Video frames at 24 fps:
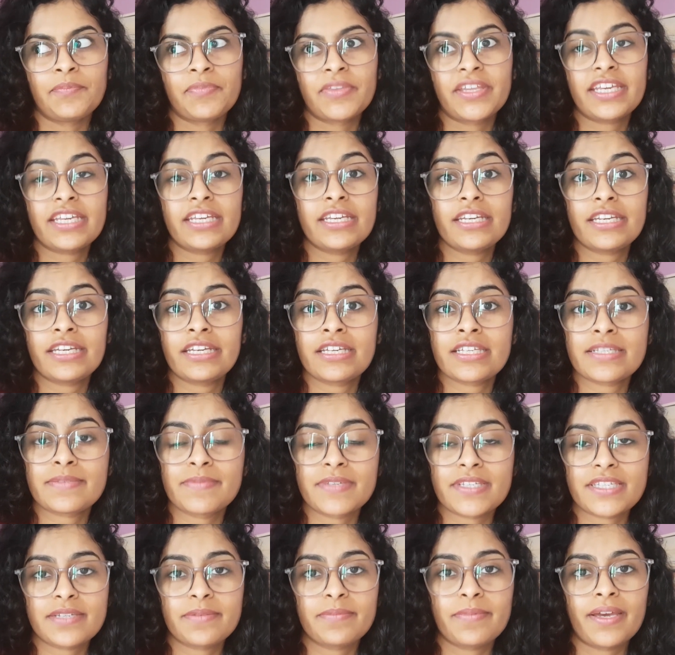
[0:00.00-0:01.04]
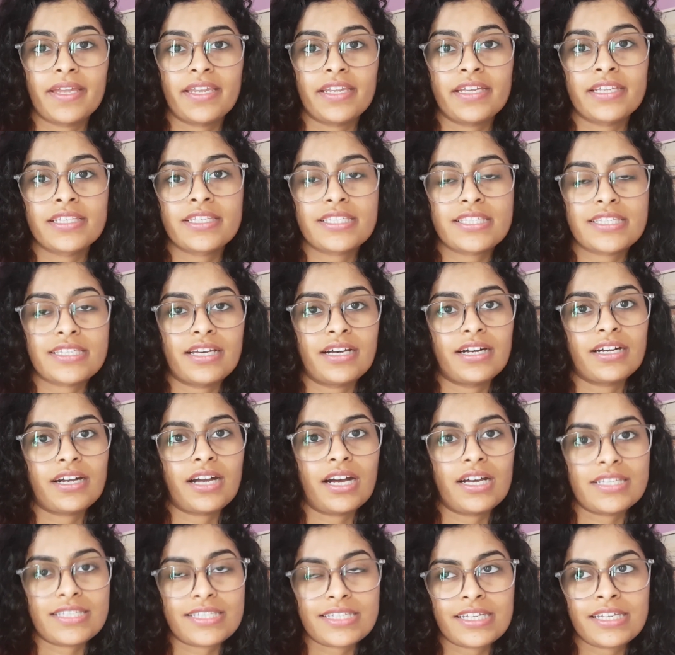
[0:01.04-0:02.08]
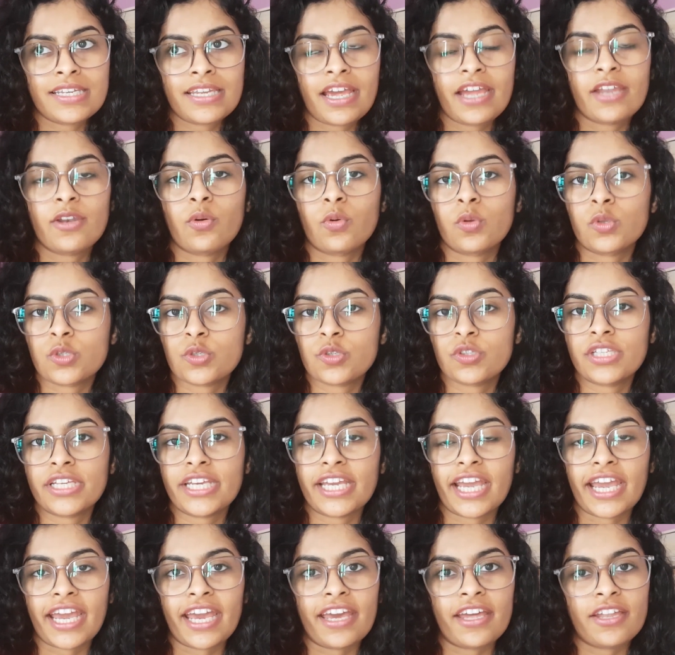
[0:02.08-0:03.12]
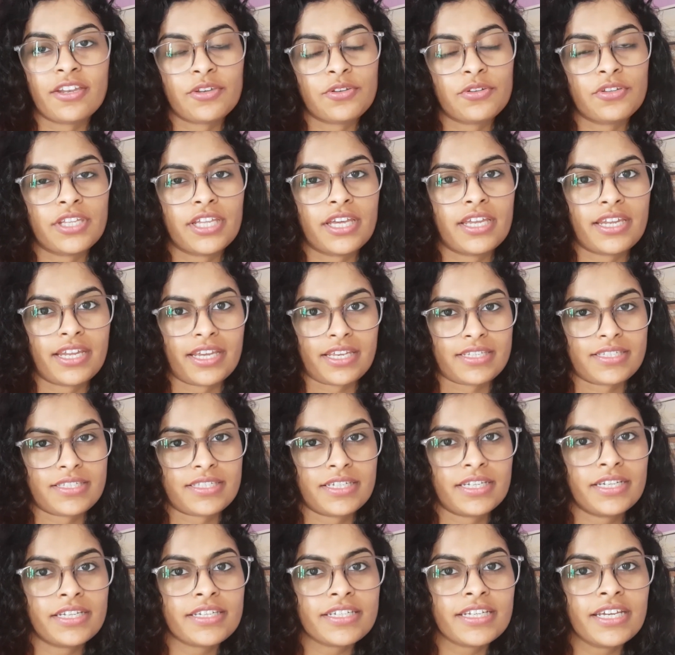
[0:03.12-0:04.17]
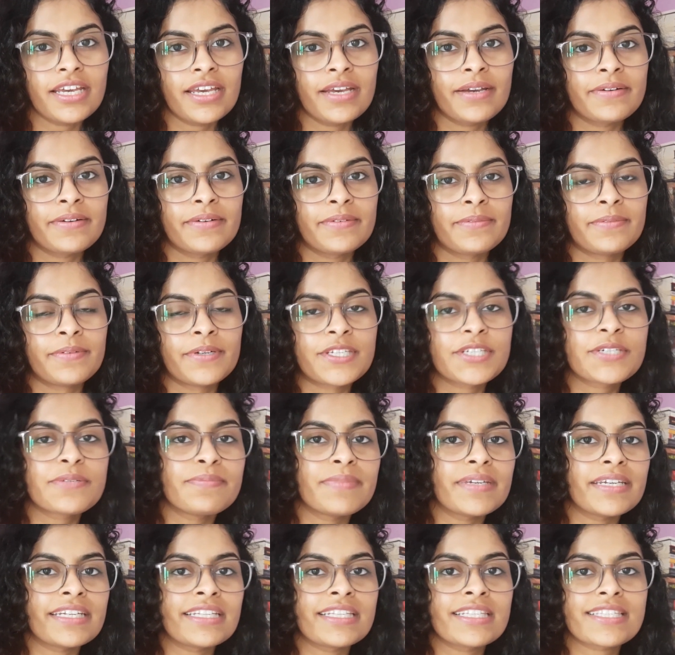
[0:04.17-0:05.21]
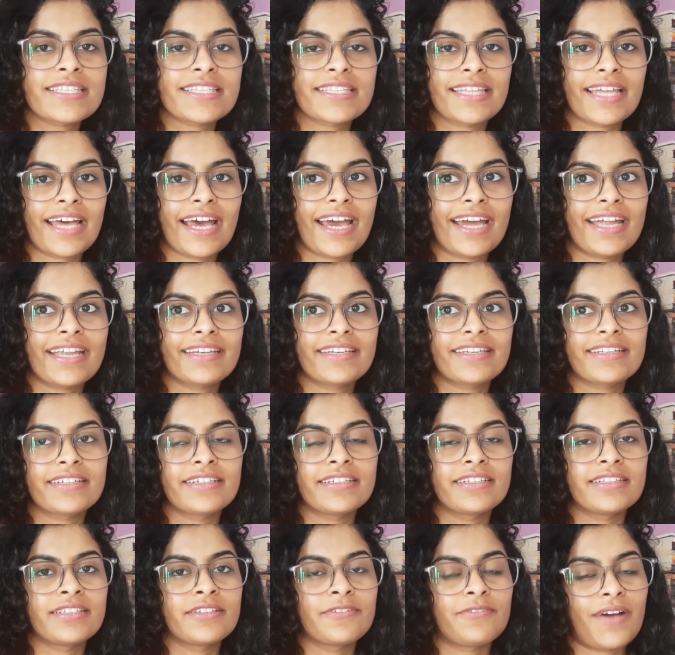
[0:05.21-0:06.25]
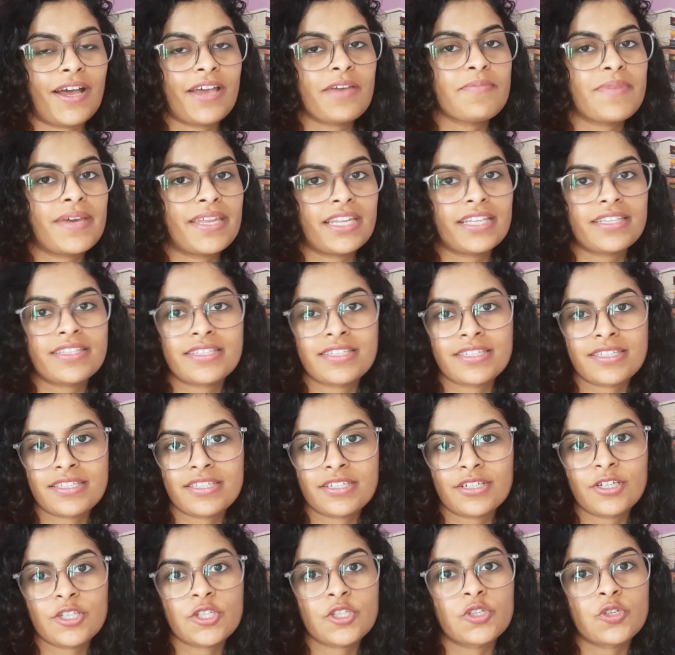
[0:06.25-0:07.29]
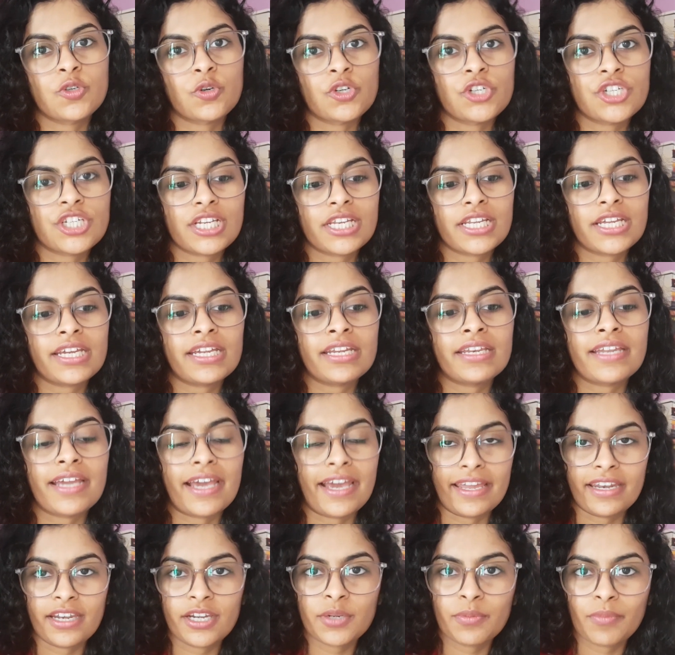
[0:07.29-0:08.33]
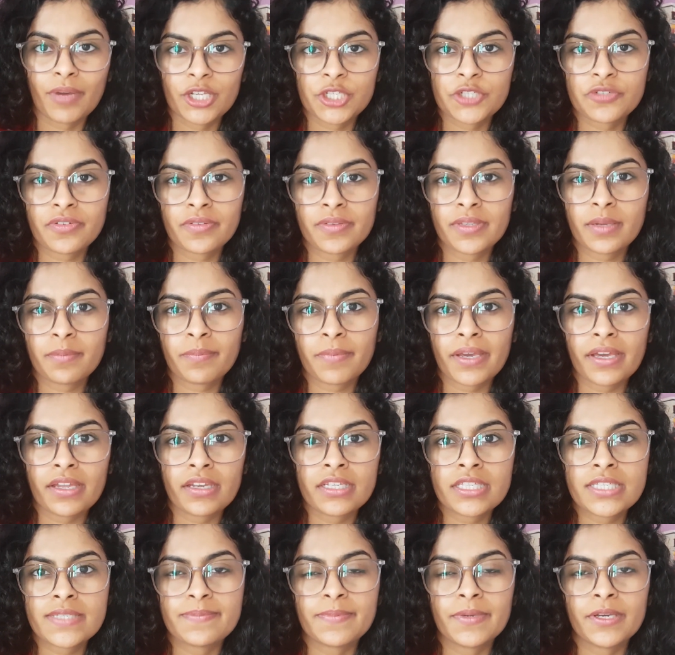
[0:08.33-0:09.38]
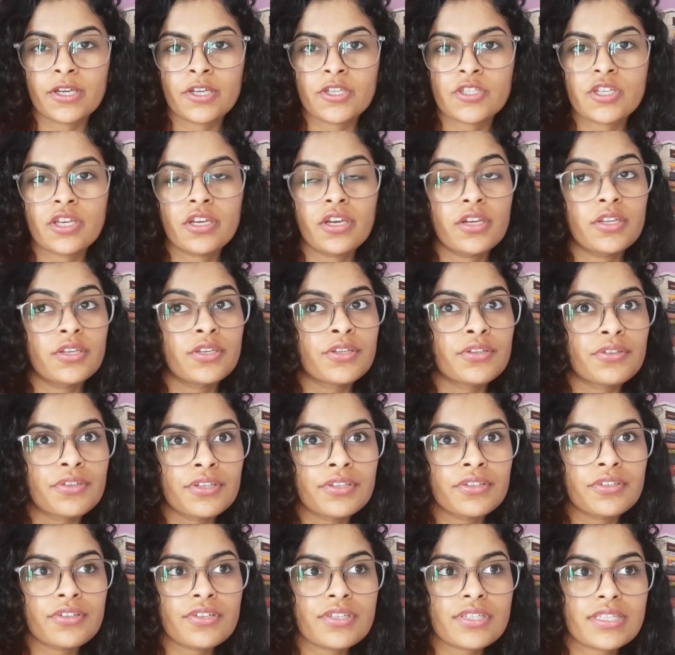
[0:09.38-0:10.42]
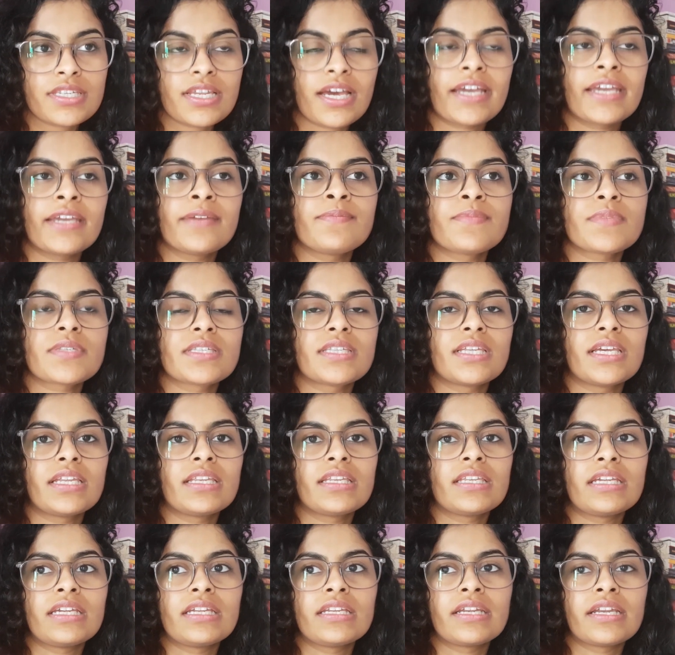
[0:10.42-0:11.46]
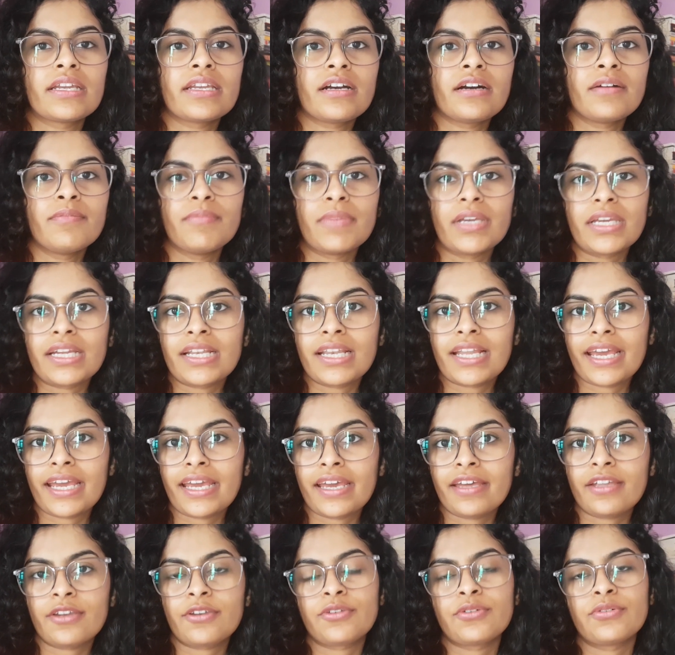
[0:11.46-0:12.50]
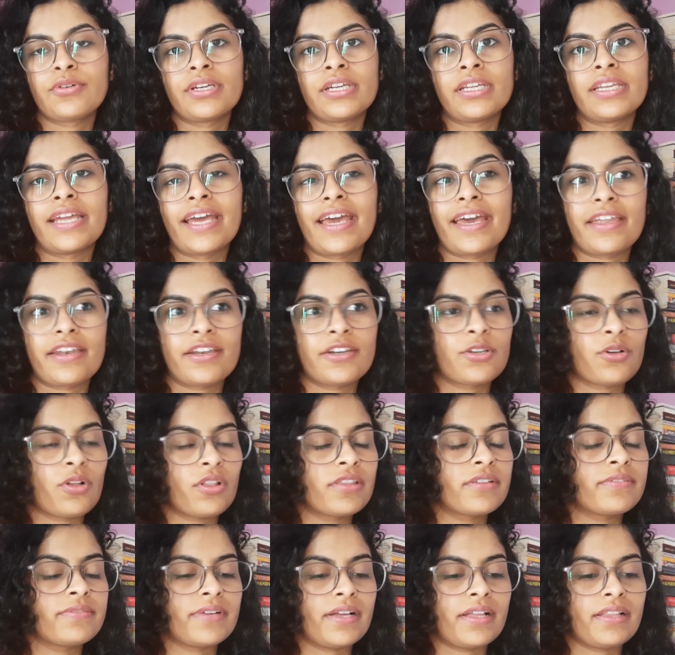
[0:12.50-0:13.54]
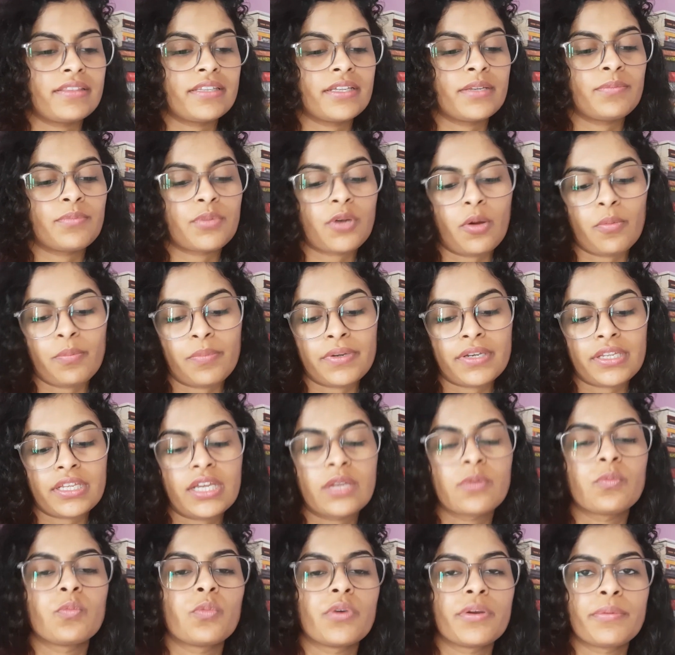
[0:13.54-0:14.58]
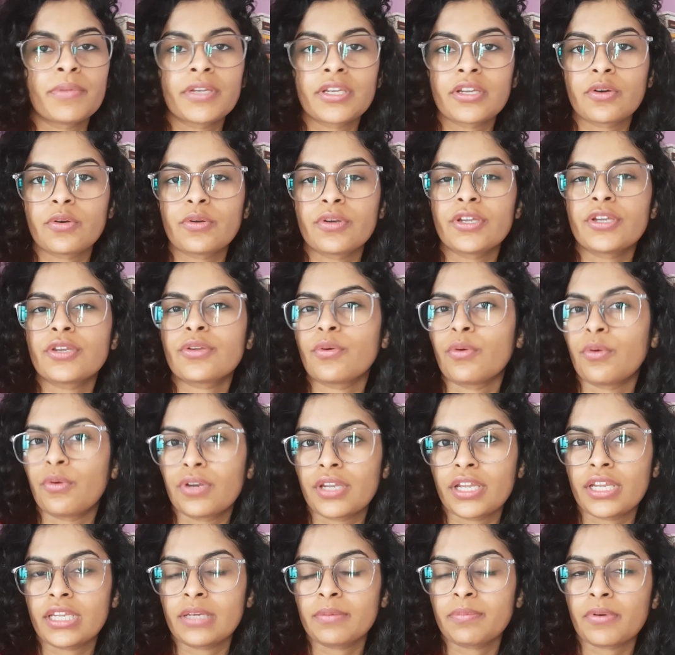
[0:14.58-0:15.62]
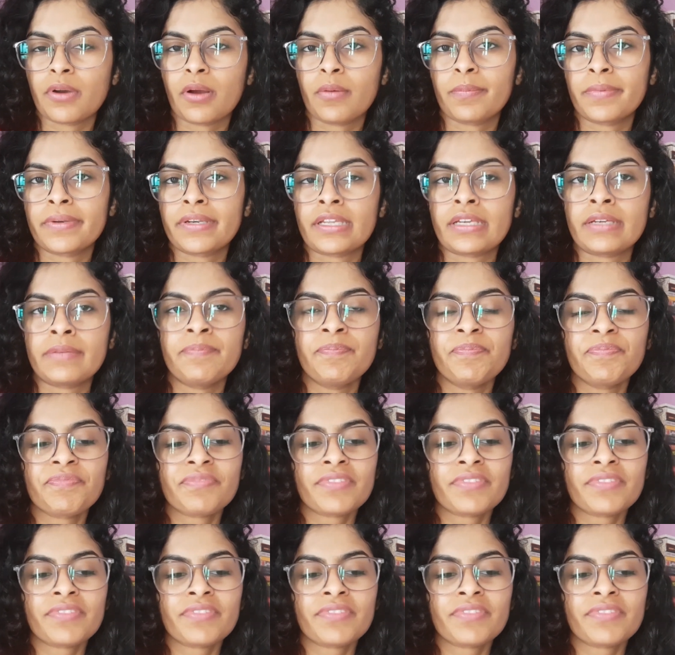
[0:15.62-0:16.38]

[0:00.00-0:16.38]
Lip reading: He is Mr. Bennet's cousin and also the heir to their estate, which means that the five Bennet sisters don't really inherit much from their parents, because during those times they needed a male heir to inherit all the wealth and property, and women couldn't own any property.